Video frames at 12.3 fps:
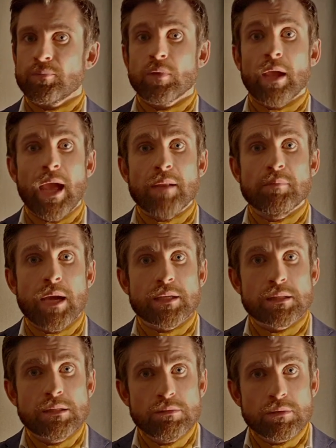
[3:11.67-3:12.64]
and my
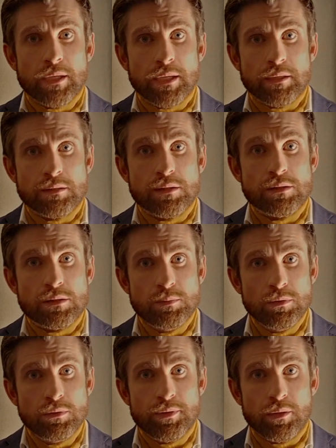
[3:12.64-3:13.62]
suitcase,
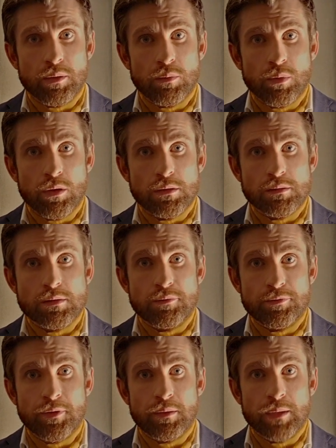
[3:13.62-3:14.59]
small though it was,
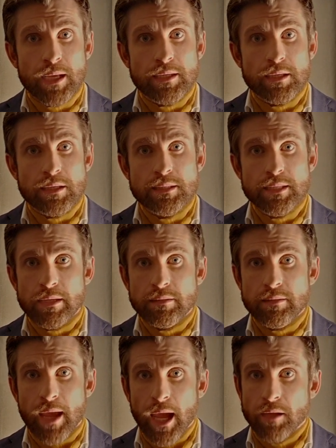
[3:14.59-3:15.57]
felt like it contained
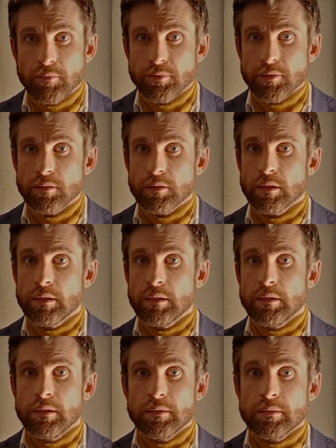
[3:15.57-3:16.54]
an anvil.
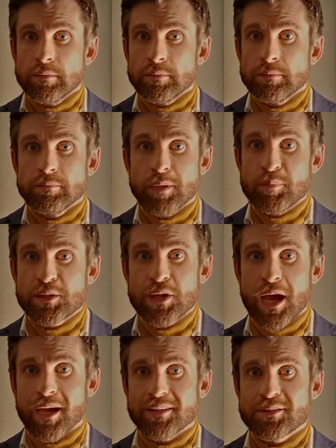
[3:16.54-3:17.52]
And
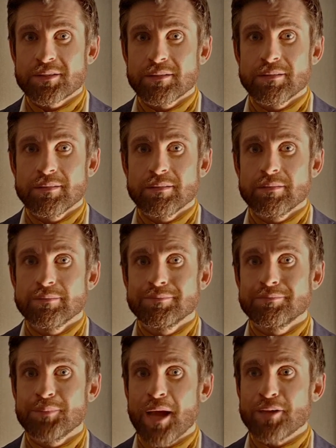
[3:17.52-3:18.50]
besides...
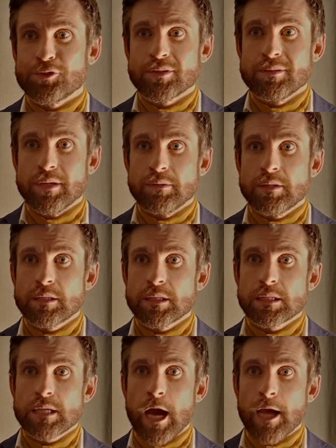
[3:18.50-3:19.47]
I just noticed a
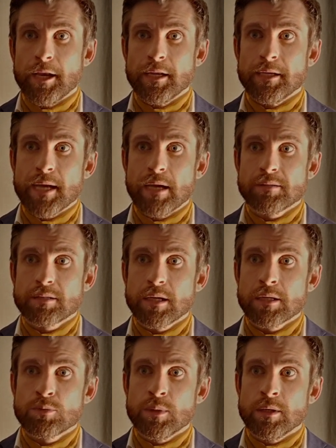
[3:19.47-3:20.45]
sign in a
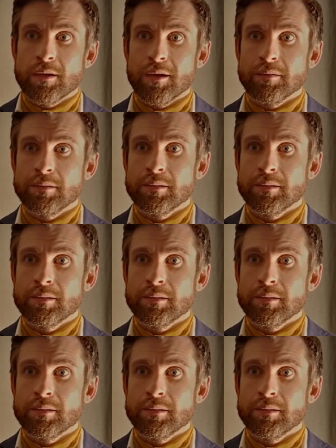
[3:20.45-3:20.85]
downstairs window.